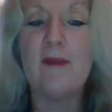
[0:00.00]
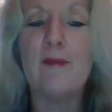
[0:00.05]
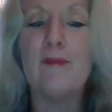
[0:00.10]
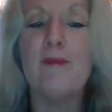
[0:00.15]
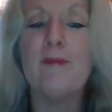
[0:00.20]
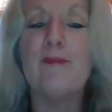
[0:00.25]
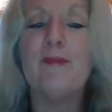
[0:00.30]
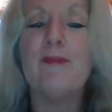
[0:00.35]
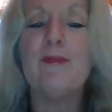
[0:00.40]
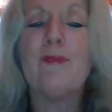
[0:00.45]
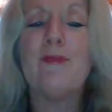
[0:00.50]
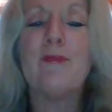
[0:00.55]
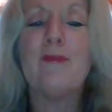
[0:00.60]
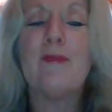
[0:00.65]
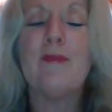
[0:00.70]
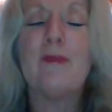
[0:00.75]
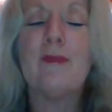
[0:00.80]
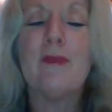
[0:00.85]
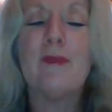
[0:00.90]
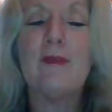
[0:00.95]
them.
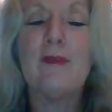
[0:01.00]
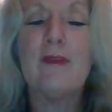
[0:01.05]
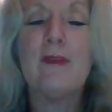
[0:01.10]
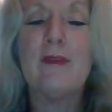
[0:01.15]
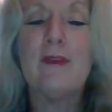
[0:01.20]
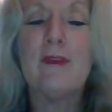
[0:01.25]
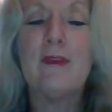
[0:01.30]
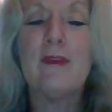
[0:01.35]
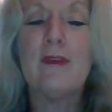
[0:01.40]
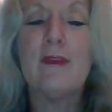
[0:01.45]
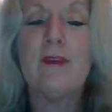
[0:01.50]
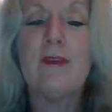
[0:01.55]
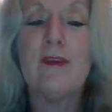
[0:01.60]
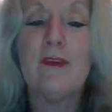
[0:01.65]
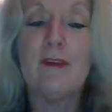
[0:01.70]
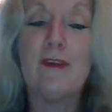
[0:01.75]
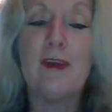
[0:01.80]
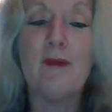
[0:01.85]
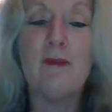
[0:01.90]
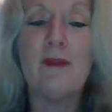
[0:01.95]

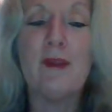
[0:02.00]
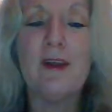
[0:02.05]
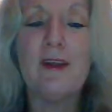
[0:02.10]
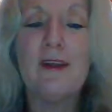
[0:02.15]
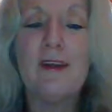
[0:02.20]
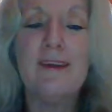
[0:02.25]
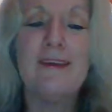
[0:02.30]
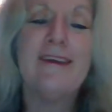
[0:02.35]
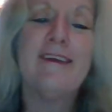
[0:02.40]
Same thing.